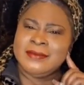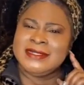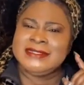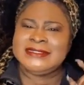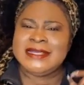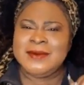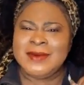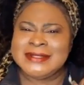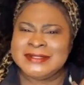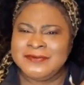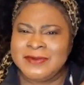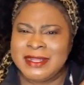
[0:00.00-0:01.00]
She
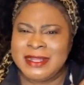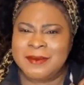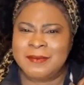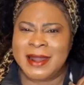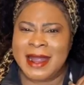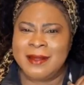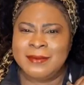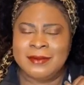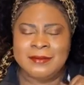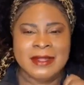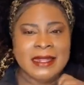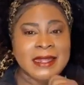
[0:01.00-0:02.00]
wasn't really the problem.
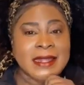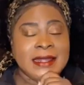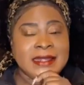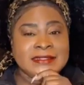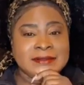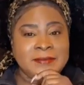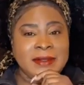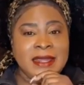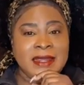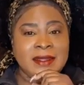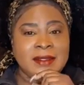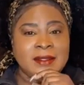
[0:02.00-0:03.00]
It's
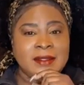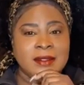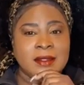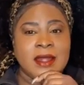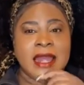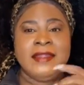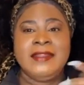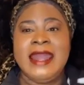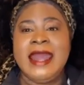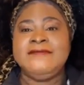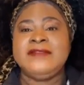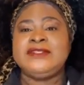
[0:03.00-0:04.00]
me. And they
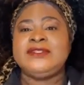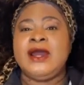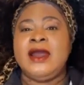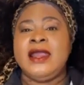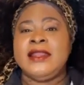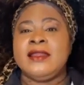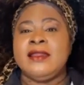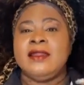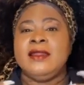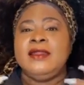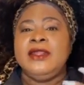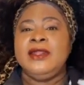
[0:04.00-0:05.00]
have to start,
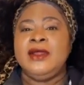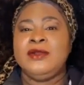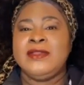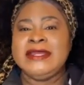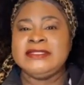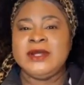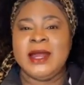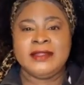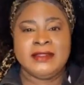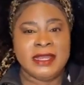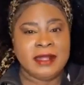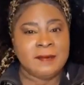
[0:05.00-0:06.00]
they start
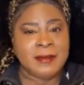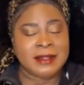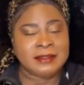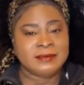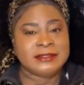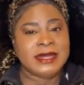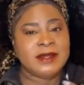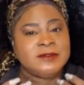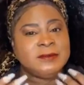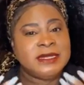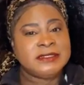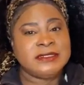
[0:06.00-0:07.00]
thinking about themselves,
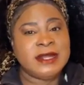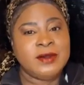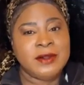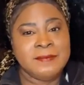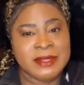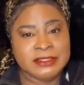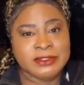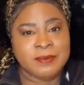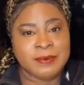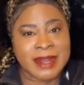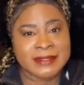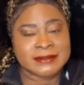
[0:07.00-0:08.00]
because they're going to miss your
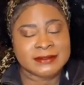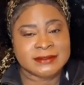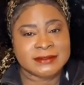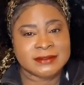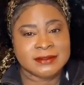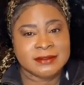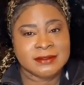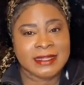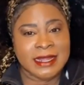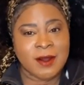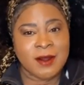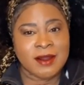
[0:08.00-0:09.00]
presence. They
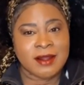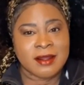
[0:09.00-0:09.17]
are.